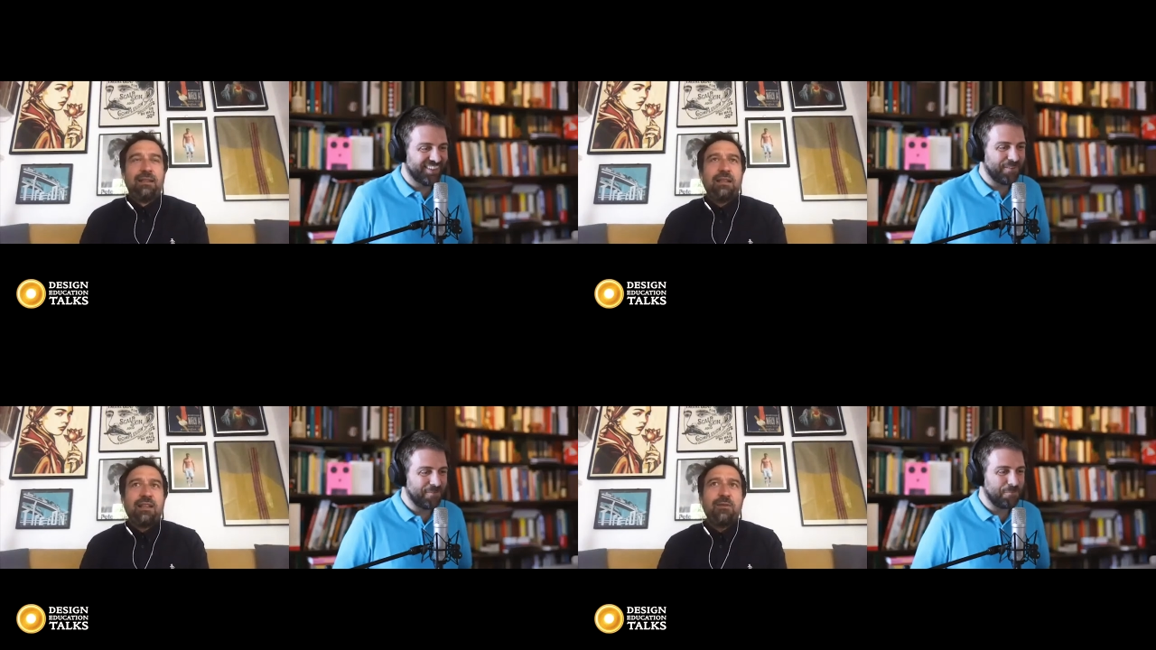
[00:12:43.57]

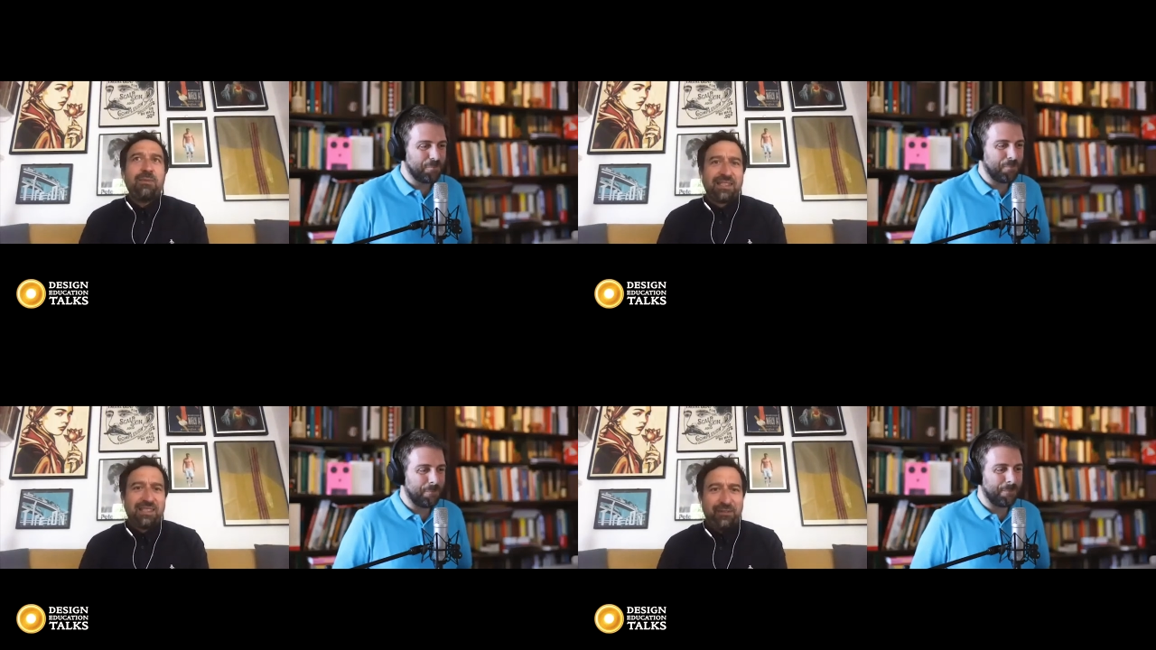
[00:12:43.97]
Speaker 1: Yeah,
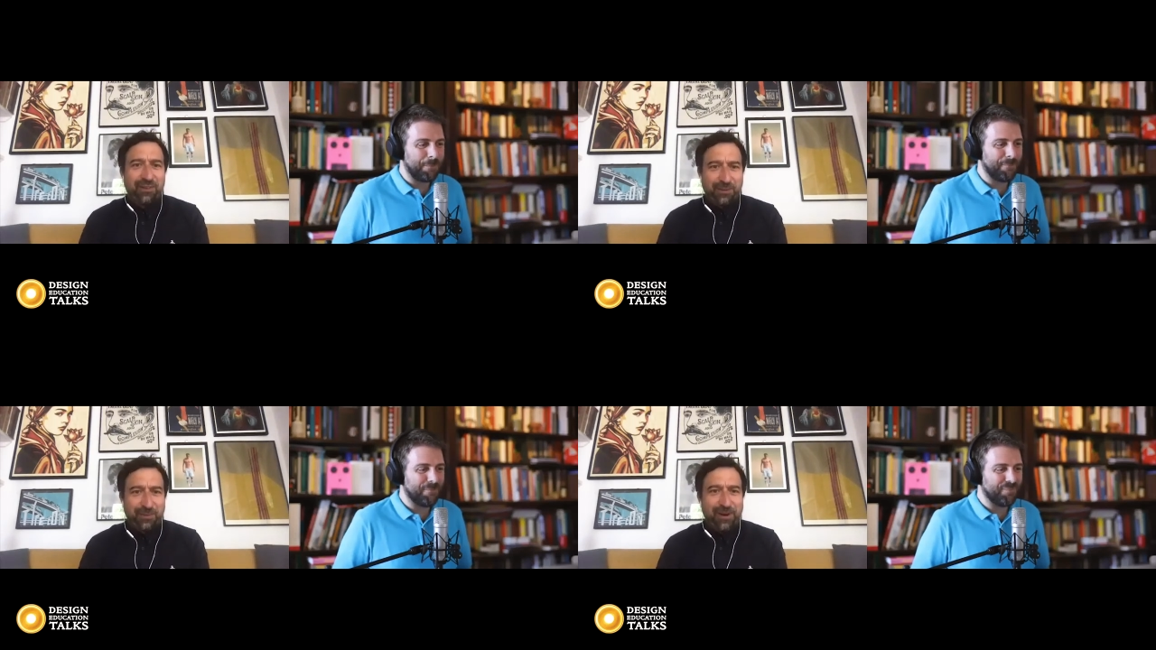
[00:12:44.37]
there's not much
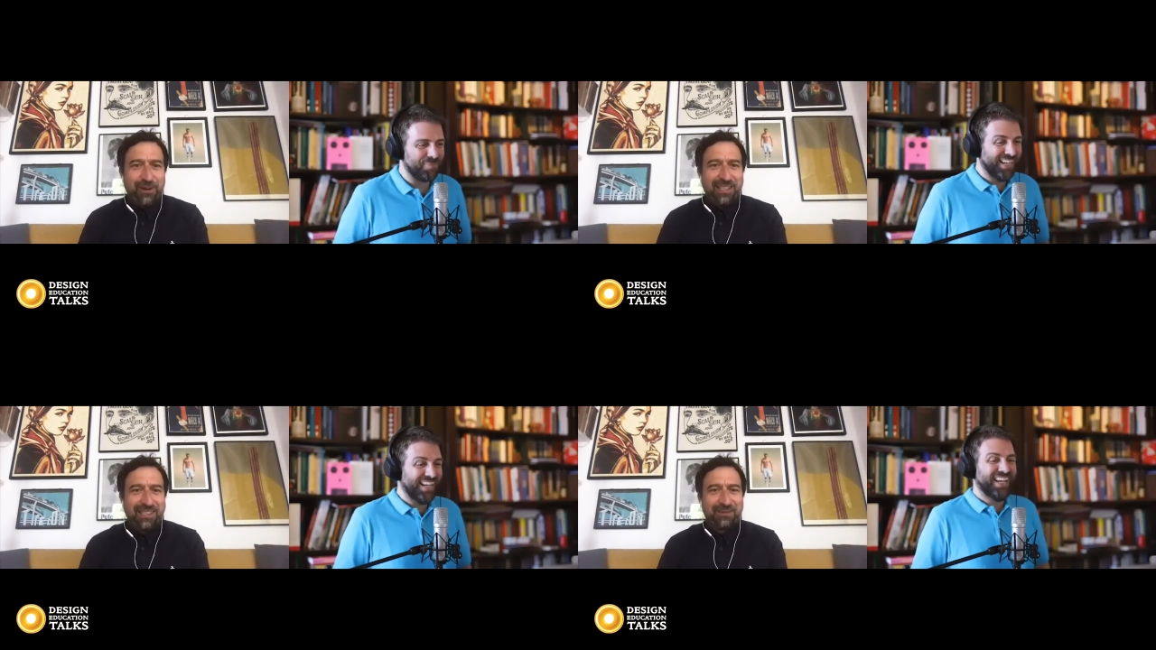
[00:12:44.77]
difference, to
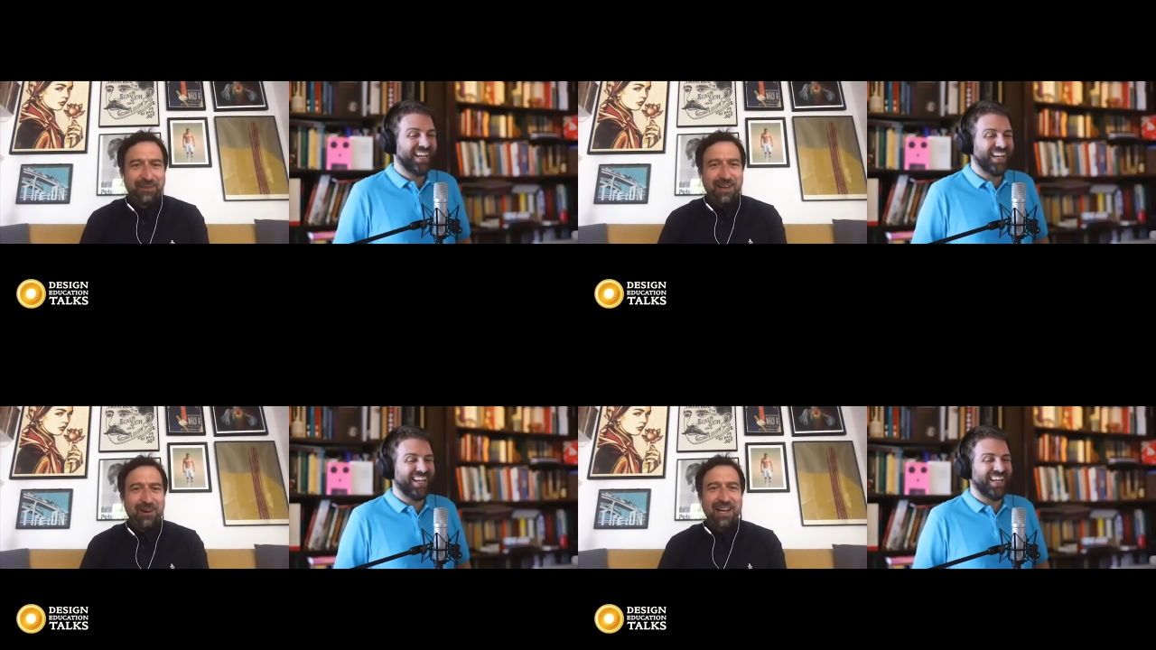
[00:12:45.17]
be
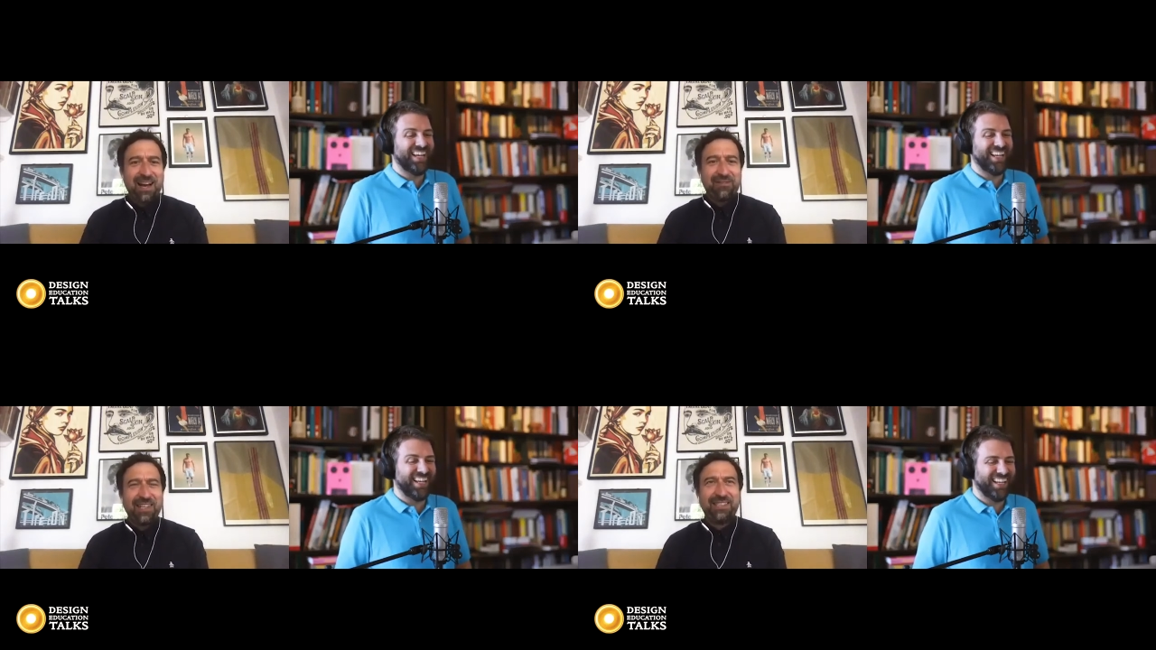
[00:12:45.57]
honest. We now
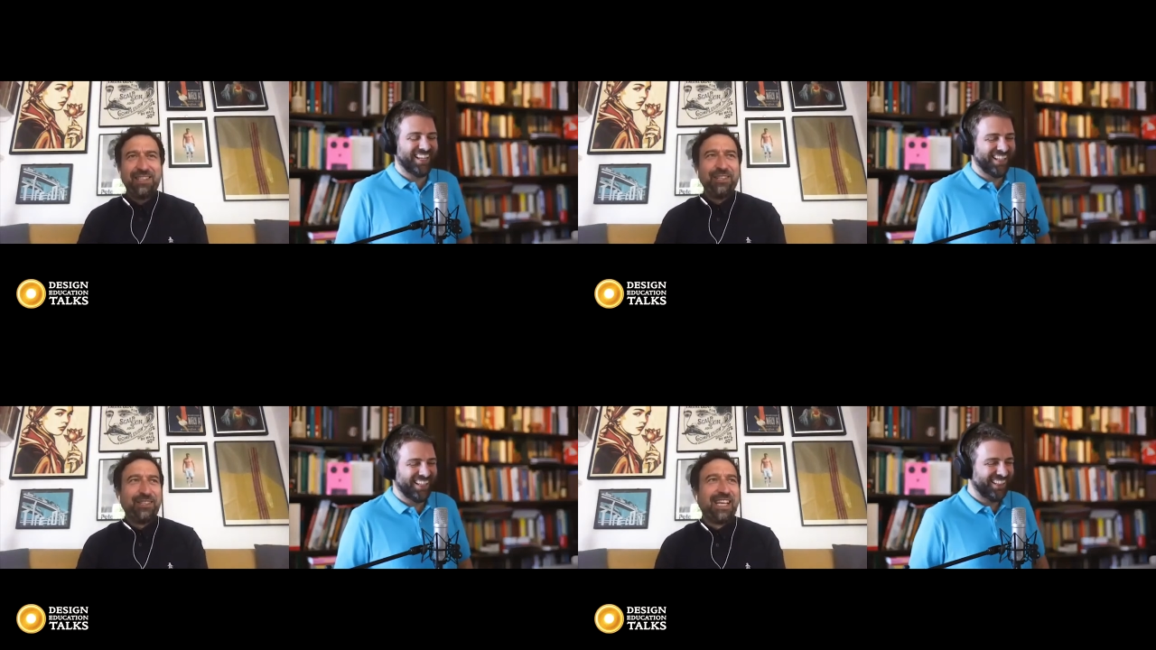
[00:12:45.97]
have an
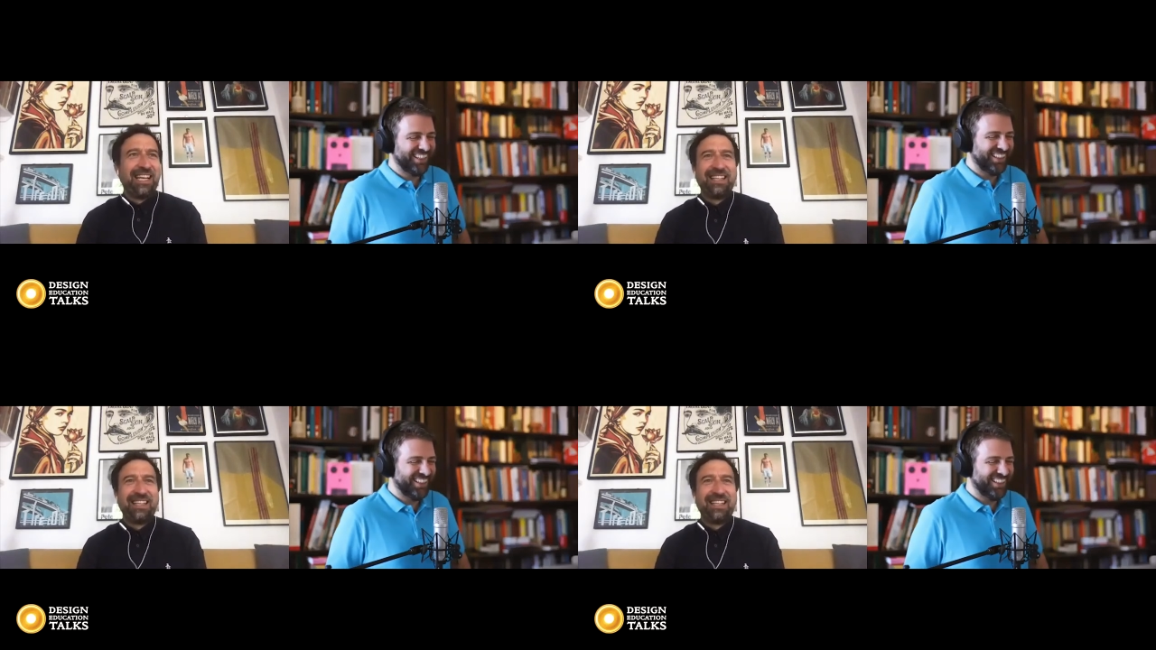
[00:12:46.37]
excuse